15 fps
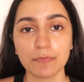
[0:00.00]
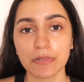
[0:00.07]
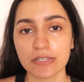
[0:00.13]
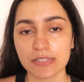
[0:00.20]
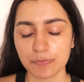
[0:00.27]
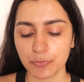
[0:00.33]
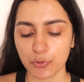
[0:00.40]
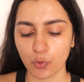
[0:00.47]

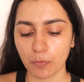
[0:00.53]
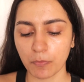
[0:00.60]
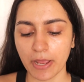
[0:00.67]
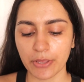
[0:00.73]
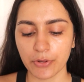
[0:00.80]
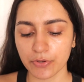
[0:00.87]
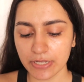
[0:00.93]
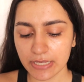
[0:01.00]
plus
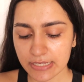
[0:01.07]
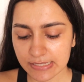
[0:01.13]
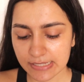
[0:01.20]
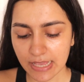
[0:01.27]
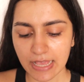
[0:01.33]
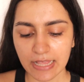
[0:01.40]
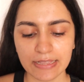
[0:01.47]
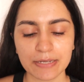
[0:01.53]

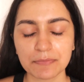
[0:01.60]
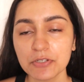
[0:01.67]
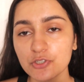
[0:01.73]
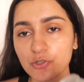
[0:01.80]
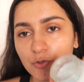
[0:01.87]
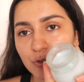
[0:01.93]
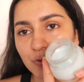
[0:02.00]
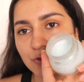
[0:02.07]
Probiotics. Let me
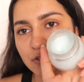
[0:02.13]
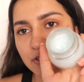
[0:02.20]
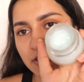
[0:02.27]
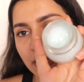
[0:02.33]
show you the